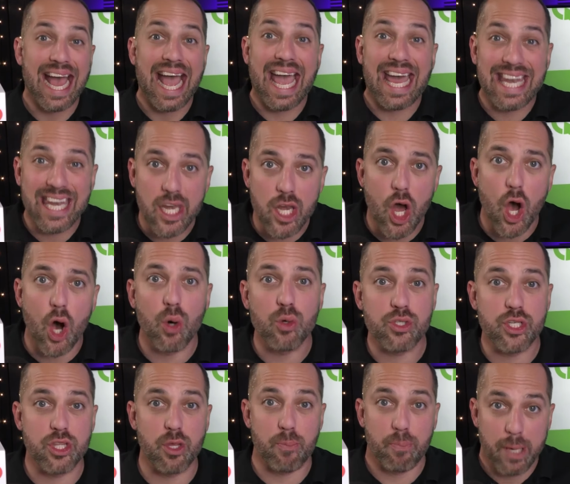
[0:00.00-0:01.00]
And no
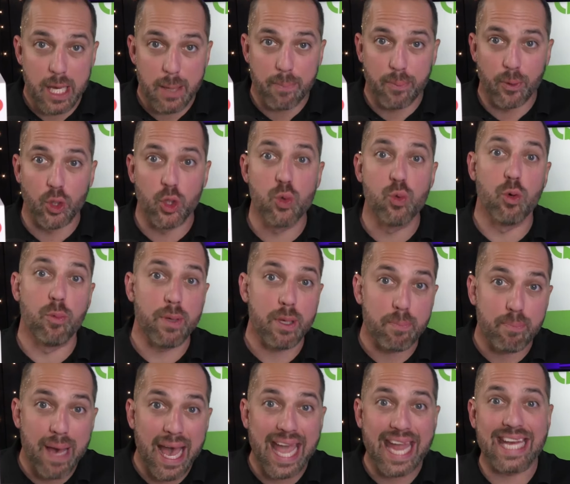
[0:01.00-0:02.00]
to the people who will be
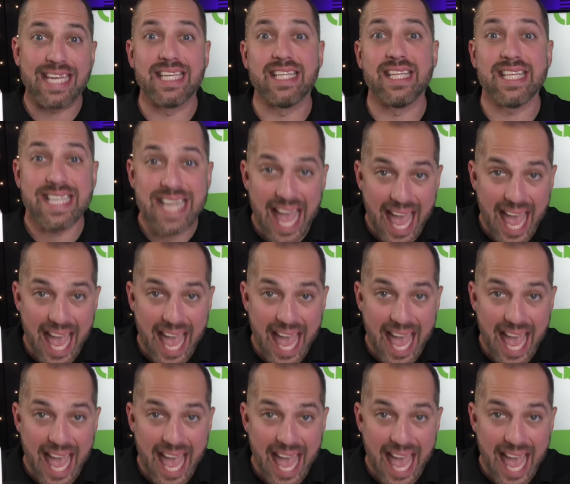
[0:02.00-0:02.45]
pain in the